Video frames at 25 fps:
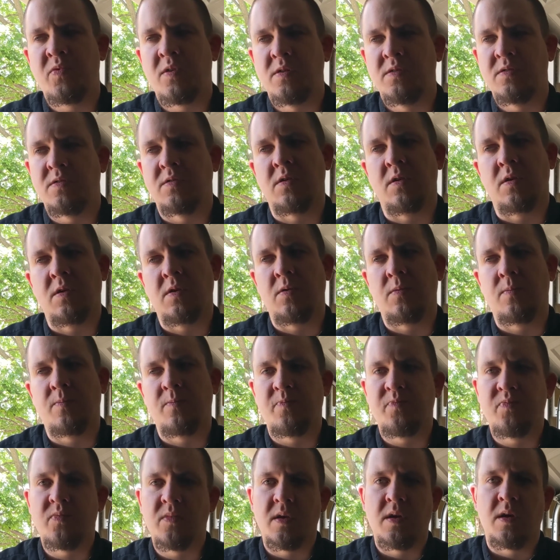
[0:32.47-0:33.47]
So
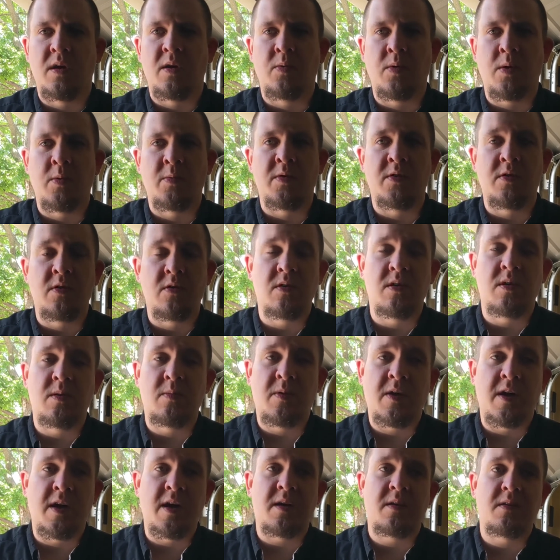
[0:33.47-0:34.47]
when we do get
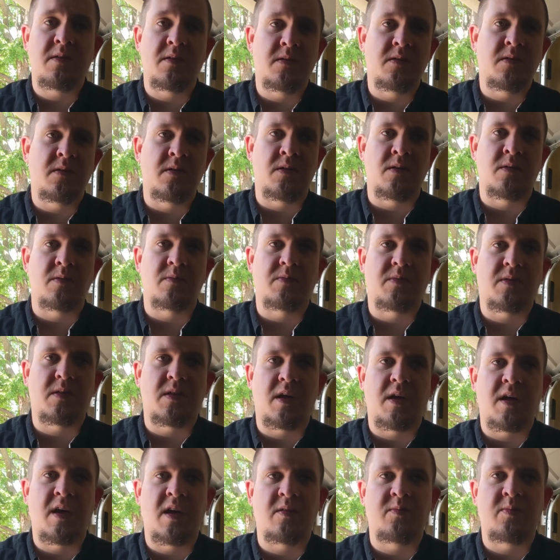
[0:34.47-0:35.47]
back,
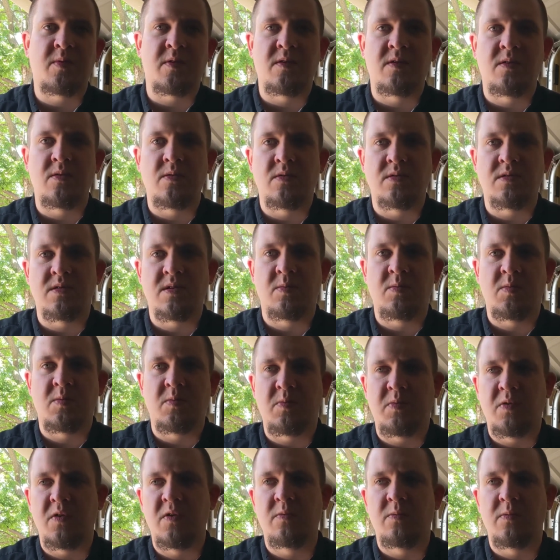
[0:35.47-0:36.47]
they have been doing some
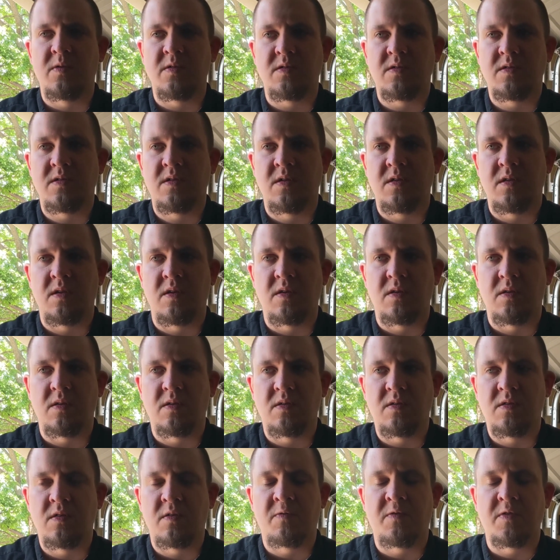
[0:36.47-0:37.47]
improvements to the
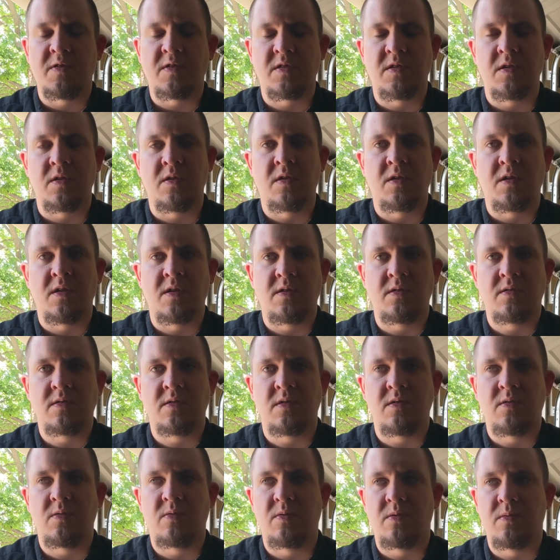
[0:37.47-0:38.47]
facility.
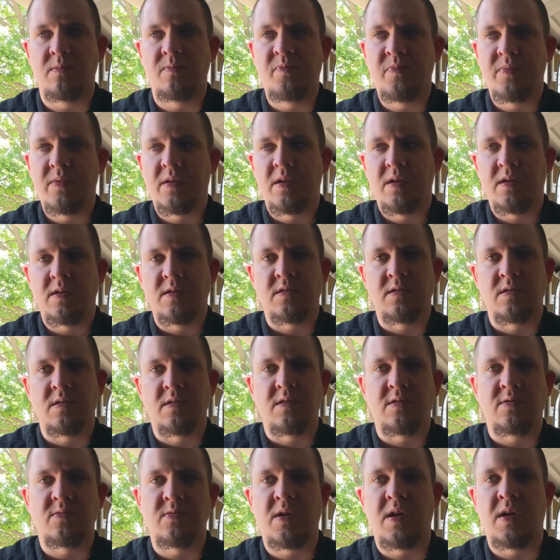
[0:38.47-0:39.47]
So I guess at
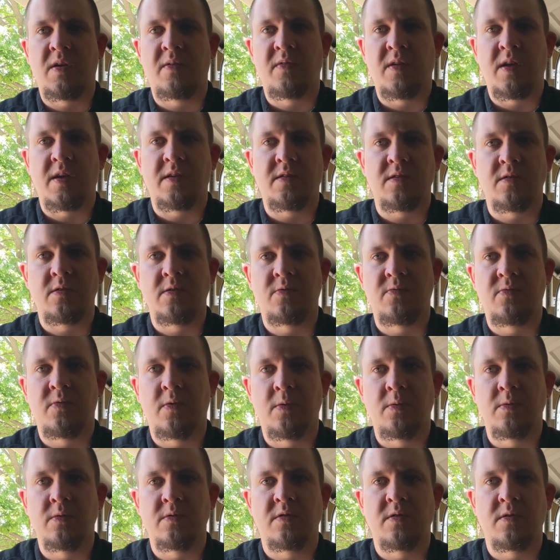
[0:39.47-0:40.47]
least we'll have that to look
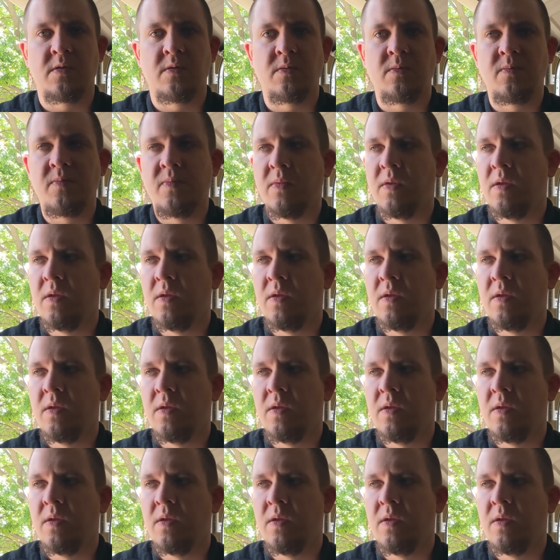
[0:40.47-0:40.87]
forward to.